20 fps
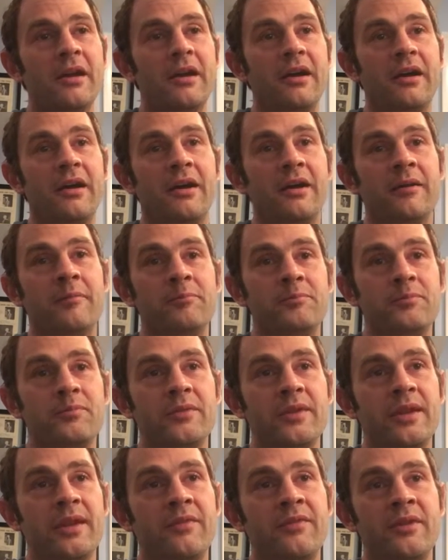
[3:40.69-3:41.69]
And
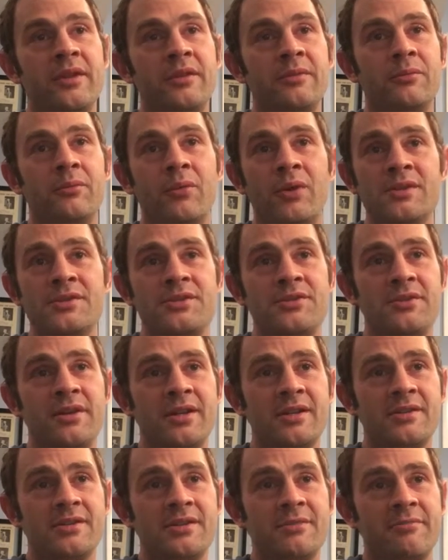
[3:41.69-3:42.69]
then once you
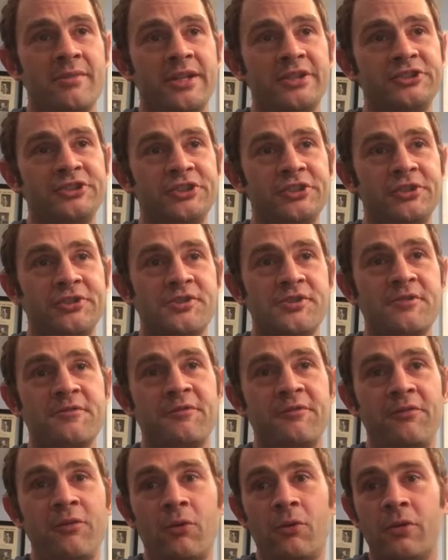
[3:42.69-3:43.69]
get into measures
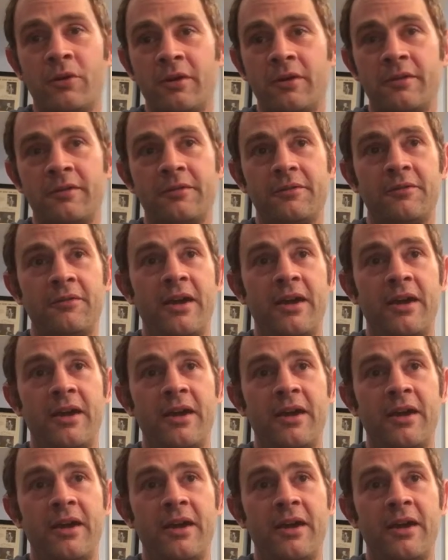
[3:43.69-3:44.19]
4,